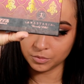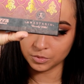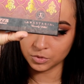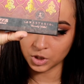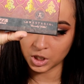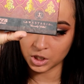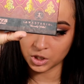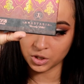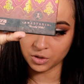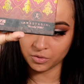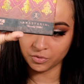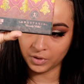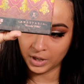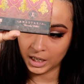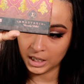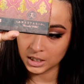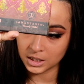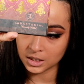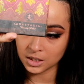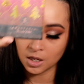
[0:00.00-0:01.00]
Dress Your
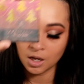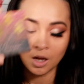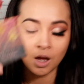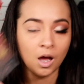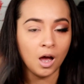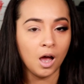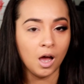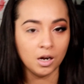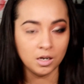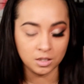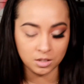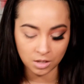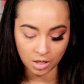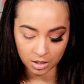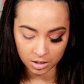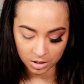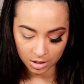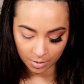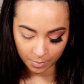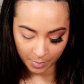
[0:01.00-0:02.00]
Face
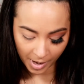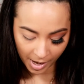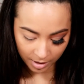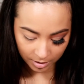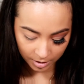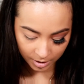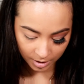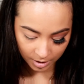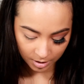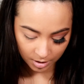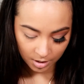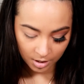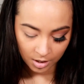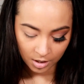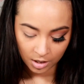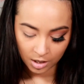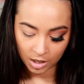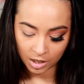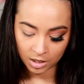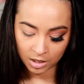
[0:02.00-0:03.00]
Anastasia palette,
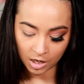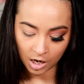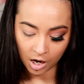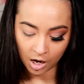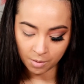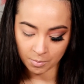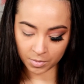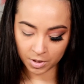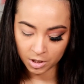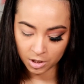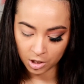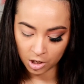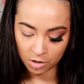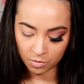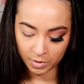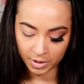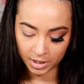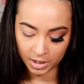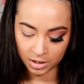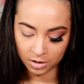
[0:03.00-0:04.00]
and I'm gonna
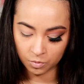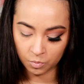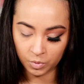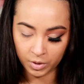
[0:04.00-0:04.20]
go in